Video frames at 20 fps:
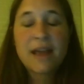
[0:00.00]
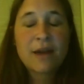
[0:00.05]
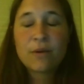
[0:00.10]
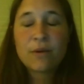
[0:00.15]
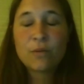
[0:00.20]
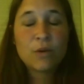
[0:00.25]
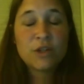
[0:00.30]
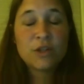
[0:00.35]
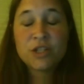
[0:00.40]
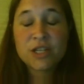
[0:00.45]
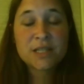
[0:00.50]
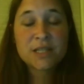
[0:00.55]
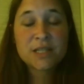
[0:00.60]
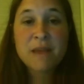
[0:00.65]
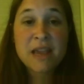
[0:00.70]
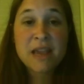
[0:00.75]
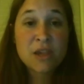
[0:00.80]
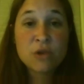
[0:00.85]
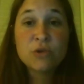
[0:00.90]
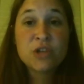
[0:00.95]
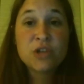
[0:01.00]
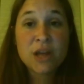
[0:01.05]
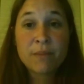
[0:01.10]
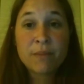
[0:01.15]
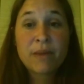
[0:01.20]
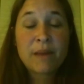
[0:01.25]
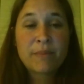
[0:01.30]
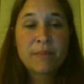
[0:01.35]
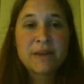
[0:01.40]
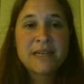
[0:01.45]
would just make you
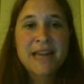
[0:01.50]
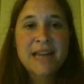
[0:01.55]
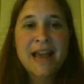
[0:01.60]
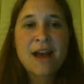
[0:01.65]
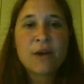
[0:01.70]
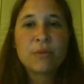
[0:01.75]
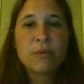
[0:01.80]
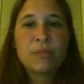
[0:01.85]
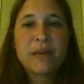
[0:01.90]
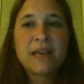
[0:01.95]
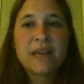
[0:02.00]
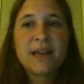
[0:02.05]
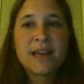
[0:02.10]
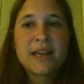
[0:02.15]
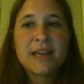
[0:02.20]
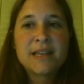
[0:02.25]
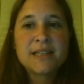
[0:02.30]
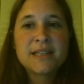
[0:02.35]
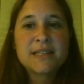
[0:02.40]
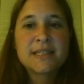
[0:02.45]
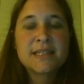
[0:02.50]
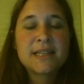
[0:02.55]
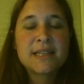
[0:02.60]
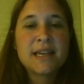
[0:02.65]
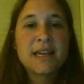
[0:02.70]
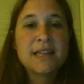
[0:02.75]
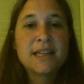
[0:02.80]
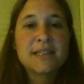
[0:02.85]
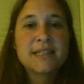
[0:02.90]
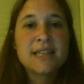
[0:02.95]
jump up and down because
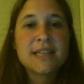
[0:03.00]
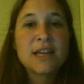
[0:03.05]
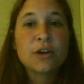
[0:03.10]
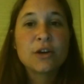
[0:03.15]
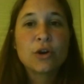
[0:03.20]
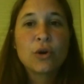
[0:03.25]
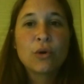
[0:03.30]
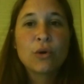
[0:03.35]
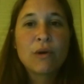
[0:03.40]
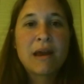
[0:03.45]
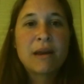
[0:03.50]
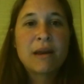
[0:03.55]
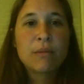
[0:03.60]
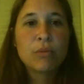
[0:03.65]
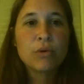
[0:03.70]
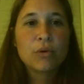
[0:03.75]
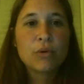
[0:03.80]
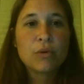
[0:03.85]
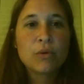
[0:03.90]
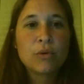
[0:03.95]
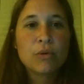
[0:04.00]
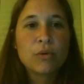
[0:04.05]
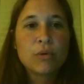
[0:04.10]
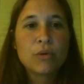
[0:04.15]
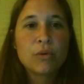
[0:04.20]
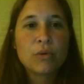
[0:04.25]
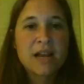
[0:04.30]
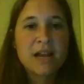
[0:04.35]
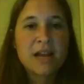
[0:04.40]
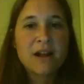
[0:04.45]
it's incredible what
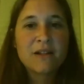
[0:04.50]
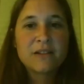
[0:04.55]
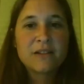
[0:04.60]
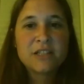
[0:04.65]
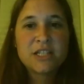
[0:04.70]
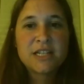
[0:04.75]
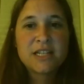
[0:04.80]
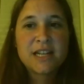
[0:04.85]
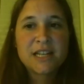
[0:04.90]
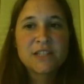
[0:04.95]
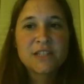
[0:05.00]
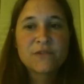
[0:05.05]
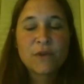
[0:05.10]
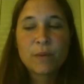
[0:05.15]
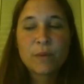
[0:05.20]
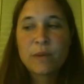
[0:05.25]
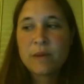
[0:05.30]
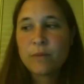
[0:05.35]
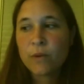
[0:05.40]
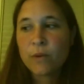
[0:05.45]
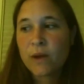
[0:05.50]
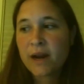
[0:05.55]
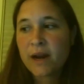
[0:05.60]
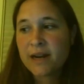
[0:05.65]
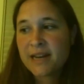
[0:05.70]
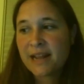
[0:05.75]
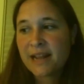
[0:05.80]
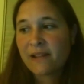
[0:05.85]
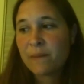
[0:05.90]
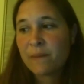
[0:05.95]
Shakeology does for people on a
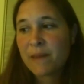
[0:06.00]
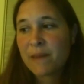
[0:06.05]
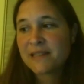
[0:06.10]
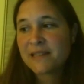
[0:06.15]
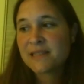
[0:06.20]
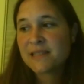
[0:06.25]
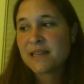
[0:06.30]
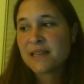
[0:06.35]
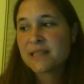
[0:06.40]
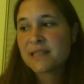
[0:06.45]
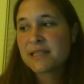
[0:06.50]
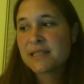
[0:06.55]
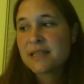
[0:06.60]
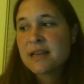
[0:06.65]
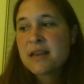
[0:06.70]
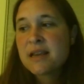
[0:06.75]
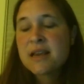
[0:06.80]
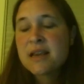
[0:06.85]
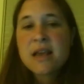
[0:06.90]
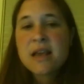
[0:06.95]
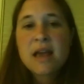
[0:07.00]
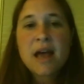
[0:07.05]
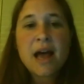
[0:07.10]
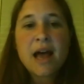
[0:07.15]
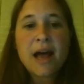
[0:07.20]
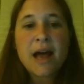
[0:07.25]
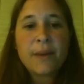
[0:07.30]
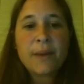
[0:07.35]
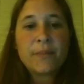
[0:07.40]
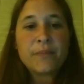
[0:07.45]
daily basis.
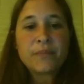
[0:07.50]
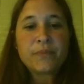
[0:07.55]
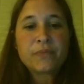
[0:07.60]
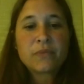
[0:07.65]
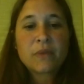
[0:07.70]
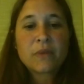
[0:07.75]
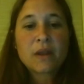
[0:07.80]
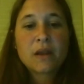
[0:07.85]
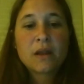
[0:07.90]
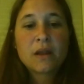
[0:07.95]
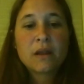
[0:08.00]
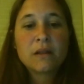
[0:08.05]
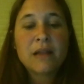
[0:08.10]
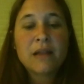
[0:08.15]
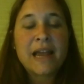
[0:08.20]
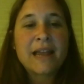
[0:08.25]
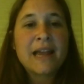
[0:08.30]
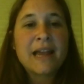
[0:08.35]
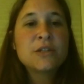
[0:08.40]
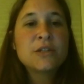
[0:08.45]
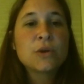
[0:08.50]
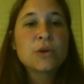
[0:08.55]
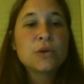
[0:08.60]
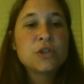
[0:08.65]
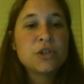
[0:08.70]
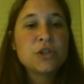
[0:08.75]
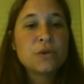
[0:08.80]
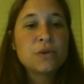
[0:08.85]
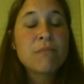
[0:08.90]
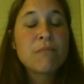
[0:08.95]
Like I told
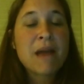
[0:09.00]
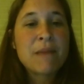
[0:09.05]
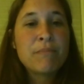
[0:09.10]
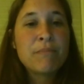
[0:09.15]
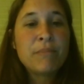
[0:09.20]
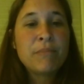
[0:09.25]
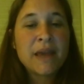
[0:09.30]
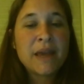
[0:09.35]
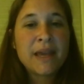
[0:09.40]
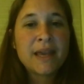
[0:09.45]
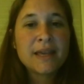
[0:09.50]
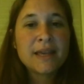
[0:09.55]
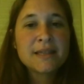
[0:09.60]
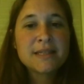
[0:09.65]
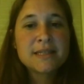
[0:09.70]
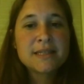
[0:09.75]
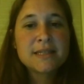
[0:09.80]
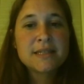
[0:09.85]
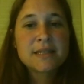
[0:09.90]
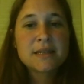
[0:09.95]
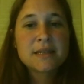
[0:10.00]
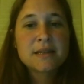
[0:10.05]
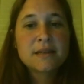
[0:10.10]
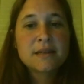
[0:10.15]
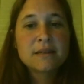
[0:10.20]
you, my biggest